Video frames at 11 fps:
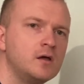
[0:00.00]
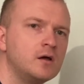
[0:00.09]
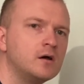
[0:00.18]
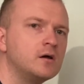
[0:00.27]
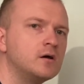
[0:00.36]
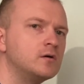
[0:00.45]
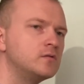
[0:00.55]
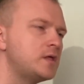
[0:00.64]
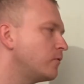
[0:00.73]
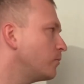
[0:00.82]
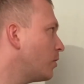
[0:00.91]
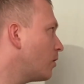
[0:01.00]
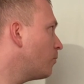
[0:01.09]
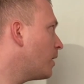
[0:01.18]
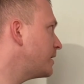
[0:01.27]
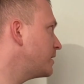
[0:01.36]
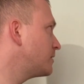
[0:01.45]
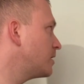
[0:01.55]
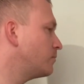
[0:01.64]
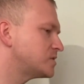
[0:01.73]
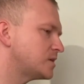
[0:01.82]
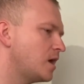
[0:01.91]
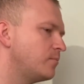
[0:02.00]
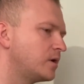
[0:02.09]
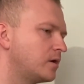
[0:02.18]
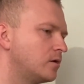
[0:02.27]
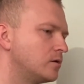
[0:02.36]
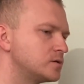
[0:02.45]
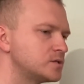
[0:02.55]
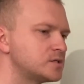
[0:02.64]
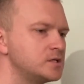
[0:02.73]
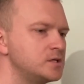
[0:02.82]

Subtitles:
they will borrow money at 8% because